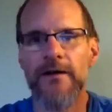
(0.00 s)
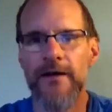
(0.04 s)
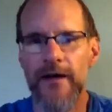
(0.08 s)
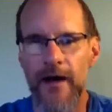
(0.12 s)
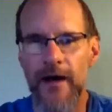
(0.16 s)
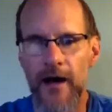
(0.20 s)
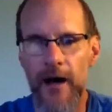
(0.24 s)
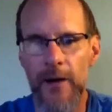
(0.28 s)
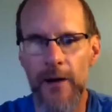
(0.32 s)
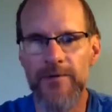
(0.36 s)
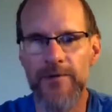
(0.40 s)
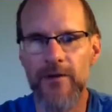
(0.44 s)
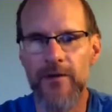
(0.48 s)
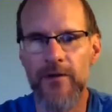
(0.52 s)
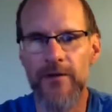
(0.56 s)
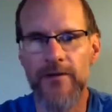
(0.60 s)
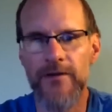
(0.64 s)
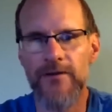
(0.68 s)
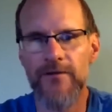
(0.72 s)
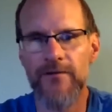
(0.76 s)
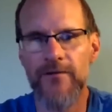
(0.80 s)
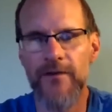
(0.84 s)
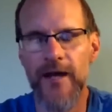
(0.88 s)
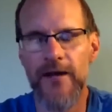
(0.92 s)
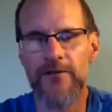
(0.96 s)
upload it
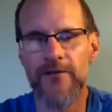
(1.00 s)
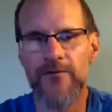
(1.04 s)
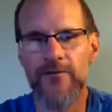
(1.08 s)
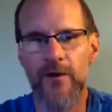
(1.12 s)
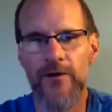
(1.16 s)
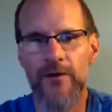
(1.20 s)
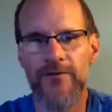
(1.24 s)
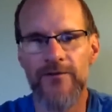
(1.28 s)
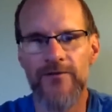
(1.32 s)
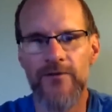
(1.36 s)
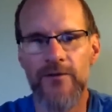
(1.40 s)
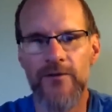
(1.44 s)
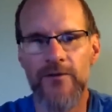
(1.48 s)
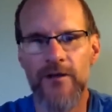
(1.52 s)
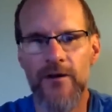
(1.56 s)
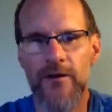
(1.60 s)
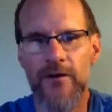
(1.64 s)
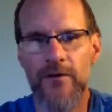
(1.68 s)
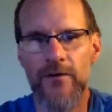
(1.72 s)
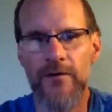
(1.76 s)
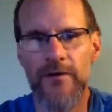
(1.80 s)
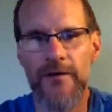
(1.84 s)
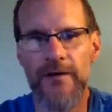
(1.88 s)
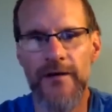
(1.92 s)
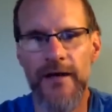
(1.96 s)
to XRAW
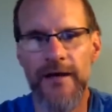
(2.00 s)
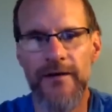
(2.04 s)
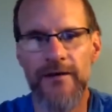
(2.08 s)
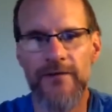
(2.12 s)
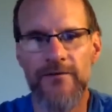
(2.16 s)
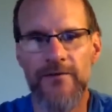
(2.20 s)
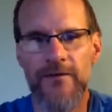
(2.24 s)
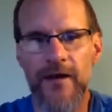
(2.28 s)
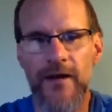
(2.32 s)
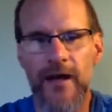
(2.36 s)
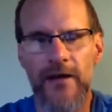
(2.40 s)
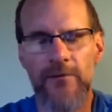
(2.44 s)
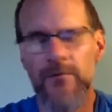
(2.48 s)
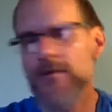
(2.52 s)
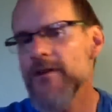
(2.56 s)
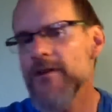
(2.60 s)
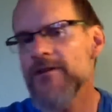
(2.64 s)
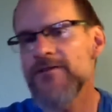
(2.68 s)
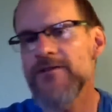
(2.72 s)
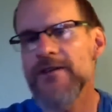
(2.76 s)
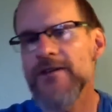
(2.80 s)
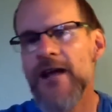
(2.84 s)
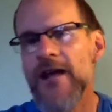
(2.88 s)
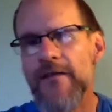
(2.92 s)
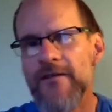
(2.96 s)
Studio, and decide, well, let's
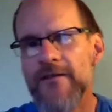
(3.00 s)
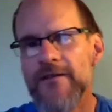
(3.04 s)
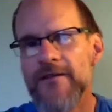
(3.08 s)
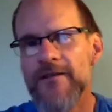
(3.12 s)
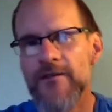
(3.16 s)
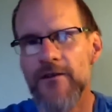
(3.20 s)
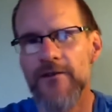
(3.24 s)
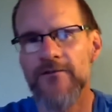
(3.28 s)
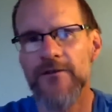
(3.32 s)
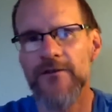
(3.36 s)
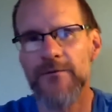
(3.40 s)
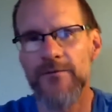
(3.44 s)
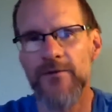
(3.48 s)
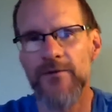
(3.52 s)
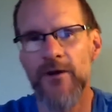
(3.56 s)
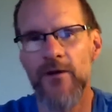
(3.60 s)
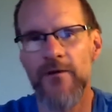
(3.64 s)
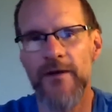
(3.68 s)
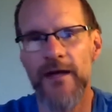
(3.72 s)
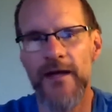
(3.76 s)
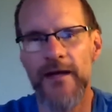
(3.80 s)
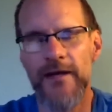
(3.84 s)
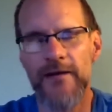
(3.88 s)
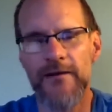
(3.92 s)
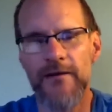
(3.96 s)
see how this looks in Pro
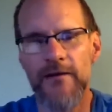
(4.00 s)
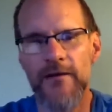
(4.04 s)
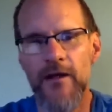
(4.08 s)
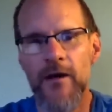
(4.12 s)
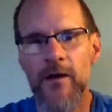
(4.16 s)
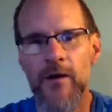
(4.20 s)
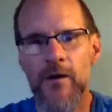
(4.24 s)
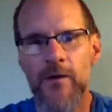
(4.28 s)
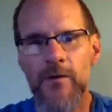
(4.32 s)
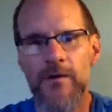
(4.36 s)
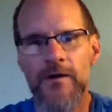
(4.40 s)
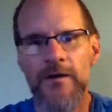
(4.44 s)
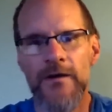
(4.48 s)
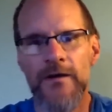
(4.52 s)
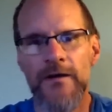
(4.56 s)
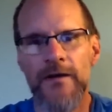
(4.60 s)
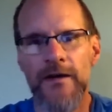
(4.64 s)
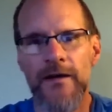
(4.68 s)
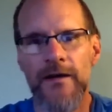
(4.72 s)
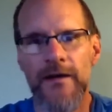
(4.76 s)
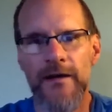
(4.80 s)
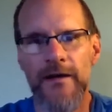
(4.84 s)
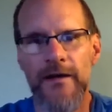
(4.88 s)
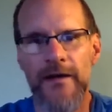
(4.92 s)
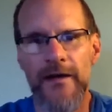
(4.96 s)
Neg Low.
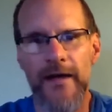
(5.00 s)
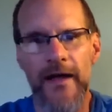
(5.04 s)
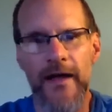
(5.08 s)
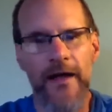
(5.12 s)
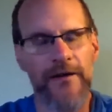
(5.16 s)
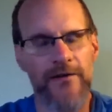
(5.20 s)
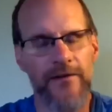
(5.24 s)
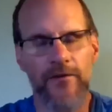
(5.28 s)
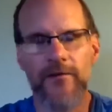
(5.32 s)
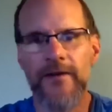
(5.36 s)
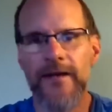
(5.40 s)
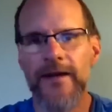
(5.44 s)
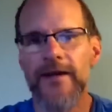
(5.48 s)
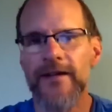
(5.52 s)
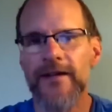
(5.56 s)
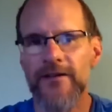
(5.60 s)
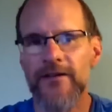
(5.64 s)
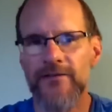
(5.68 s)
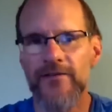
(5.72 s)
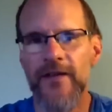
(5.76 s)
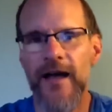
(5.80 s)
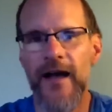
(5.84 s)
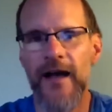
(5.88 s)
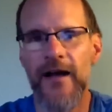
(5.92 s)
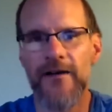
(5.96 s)
And you'll get an
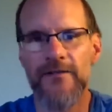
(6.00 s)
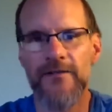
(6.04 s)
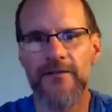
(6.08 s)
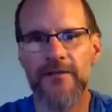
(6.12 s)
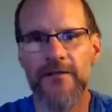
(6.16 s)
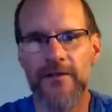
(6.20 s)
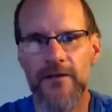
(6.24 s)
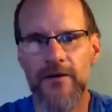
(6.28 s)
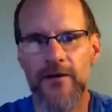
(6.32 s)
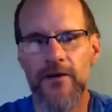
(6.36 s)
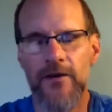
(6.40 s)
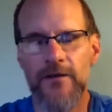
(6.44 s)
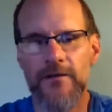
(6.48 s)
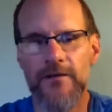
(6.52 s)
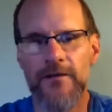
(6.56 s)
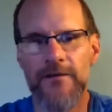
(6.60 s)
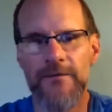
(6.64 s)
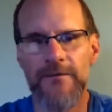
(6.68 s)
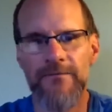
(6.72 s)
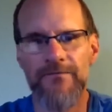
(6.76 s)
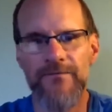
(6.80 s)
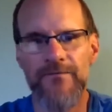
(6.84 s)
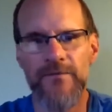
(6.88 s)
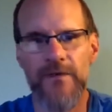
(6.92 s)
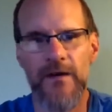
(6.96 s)
exact look
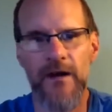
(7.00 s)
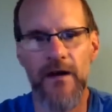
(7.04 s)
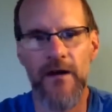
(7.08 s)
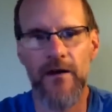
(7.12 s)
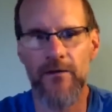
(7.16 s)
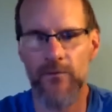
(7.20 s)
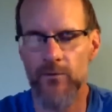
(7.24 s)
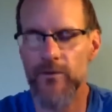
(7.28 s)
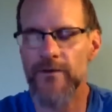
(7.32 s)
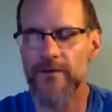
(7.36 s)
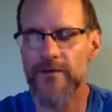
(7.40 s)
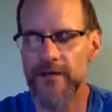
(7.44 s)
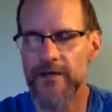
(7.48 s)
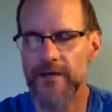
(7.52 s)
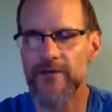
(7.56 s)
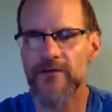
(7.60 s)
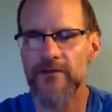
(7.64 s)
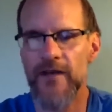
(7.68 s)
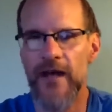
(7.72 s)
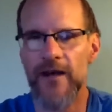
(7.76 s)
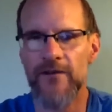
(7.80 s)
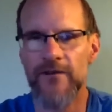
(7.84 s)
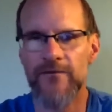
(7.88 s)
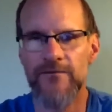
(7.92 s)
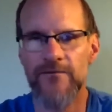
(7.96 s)
uh, with the
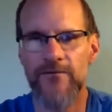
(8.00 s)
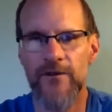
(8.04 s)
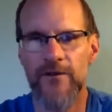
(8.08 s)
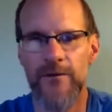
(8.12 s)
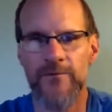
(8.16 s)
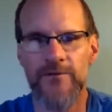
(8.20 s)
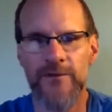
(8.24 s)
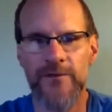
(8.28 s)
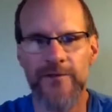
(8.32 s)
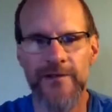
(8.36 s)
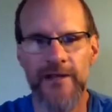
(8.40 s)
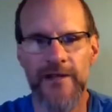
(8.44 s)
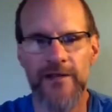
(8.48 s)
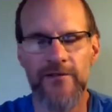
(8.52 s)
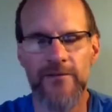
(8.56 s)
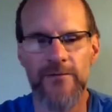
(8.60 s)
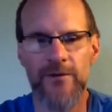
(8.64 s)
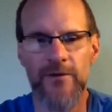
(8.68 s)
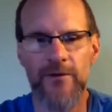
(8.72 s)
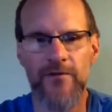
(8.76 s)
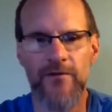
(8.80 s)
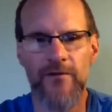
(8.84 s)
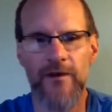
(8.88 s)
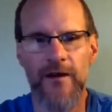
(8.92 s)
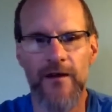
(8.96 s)
exact film simulation
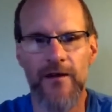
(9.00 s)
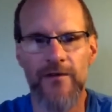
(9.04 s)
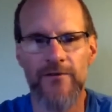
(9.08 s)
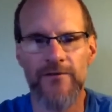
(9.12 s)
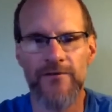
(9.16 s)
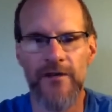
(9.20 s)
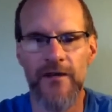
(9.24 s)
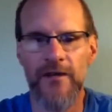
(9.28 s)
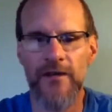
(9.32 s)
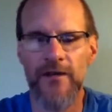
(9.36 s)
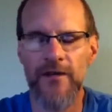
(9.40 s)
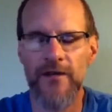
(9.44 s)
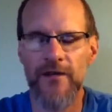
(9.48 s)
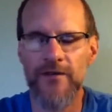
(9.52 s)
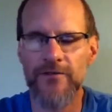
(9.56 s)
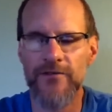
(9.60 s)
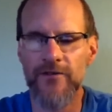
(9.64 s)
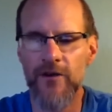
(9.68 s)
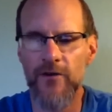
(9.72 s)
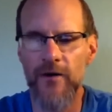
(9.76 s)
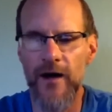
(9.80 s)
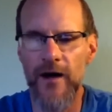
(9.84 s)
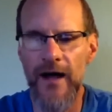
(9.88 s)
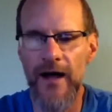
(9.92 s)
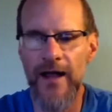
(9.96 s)
profiles.
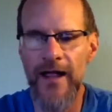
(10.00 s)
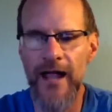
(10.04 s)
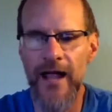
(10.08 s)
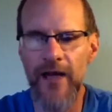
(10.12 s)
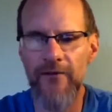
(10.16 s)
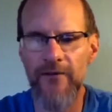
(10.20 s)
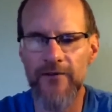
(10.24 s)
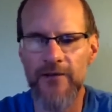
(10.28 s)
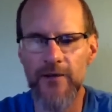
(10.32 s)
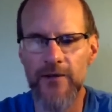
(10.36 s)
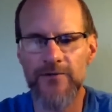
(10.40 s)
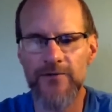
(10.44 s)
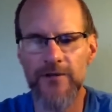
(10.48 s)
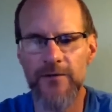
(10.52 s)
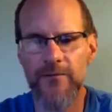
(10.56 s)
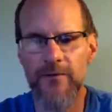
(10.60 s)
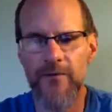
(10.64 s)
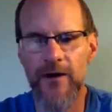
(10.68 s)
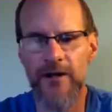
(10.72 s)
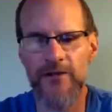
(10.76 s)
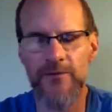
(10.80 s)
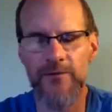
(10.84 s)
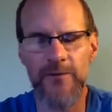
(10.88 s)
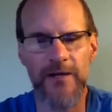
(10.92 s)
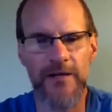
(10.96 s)
So I haven't used it
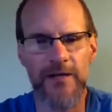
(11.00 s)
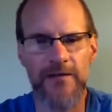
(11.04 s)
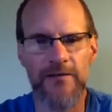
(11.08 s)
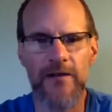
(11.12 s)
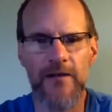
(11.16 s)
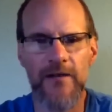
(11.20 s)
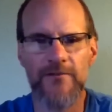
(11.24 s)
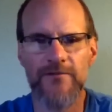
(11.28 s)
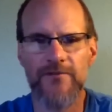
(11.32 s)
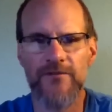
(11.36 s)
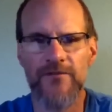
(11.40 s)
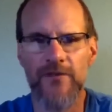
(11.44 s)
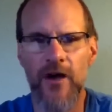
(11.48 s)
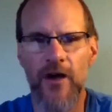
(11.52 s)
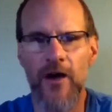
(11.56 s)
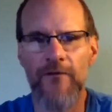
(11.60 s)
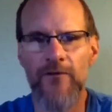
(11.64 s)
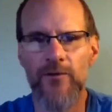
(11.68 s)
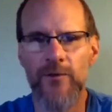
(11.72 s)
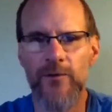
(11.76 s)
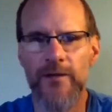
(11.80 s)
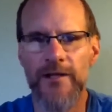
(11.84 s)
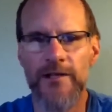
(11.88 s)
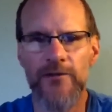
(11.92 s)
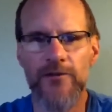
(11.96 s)
much, but it does solve a
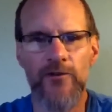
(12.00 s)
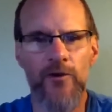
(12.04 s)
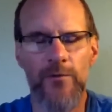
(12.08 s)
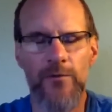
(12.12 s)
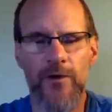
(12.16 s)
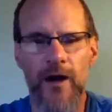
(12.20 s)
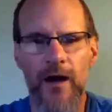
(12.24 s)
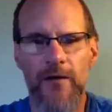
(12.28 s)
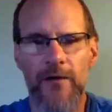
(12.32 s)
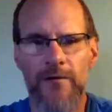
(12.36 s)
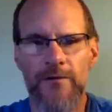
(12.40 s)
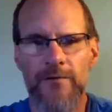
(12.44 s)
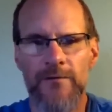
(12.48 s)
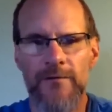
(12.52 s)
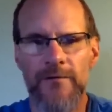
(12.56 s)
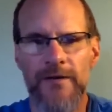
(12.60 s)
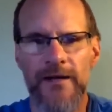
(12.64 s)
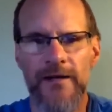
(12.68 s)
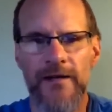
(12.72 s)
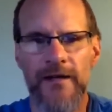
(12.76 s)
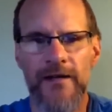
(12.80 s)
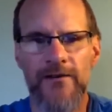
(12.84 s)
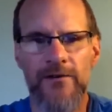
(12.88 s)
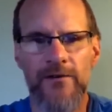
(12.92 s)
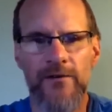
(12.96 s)
really cool problem,
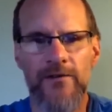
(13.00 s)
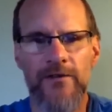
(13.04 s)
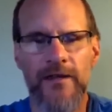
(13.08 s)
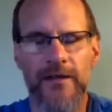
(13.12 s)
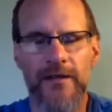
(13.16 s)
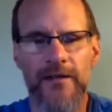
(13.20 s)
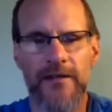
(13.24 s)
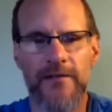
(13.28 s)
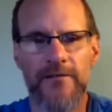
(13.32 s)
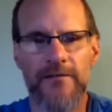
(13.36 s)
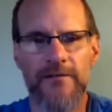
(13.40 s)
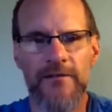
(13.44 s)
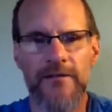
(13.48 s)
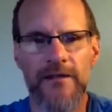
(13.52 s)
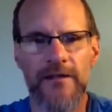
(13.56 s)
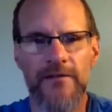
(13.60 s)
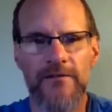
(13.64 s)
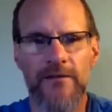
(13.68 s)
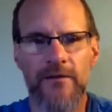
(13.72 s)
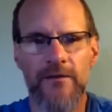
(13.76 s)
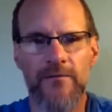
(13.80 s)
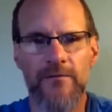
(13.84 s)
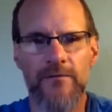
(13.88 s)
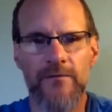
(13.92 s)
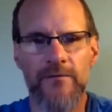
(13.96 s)
and I do think it, it's
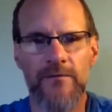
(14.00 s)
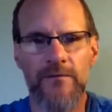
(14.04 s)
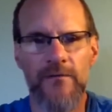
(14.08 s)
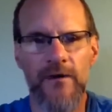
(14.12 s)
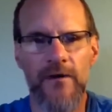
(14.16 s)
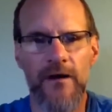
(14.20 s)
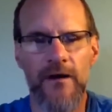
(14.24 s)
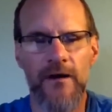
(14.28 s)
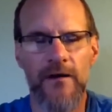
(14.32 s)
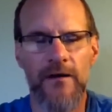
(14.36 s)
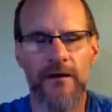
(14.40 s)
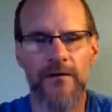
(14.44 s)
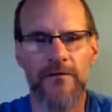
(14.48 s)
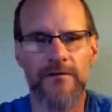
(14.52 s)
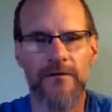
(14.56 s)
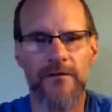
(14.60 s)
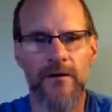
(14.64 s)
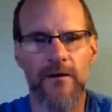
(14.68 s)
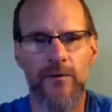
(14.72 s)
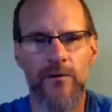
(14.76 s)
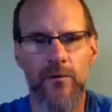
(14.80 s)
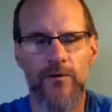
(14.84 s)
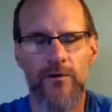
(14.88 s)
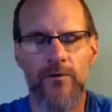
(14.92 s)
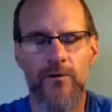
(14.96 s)
a, uh, a
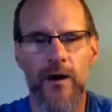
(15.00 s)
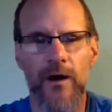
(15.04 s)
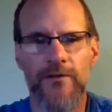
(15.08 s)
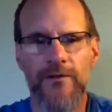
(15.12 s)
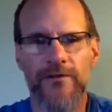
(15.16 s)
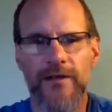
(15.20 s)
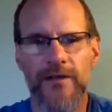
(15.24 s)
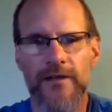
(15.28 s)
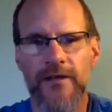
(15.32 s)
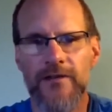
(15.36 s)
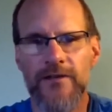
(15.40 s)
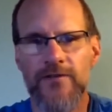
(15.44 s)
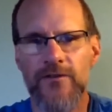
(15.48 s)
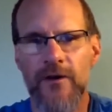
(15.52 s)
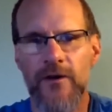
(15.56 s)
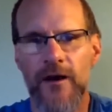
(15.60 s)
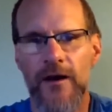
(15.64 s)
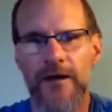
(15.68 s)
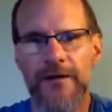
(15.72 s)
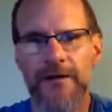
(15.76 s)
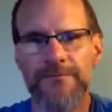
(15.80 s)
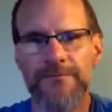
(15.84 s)
worthwhile thing to try.